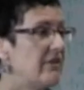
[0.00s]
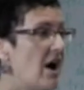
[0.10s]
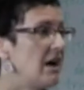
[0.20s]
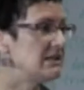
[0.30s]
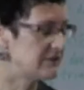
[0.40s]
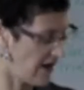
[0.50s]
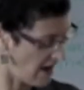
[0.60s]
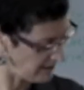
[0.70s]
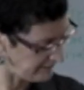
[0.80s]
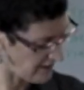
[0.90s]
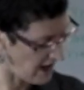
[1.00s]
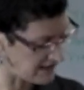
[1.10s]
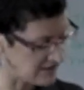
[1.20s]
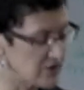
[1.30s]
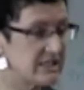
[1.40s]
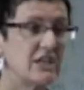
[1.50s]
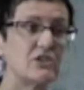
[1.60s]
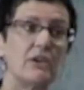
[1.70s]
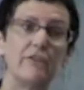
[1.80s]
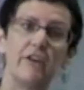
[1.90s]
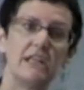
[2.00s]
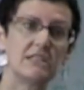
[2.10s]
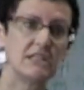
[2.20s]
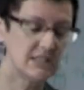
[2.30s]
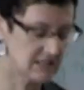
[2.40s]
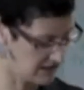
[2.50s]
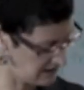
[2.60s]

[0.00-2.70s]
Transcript: violence, family violence or sexual offences.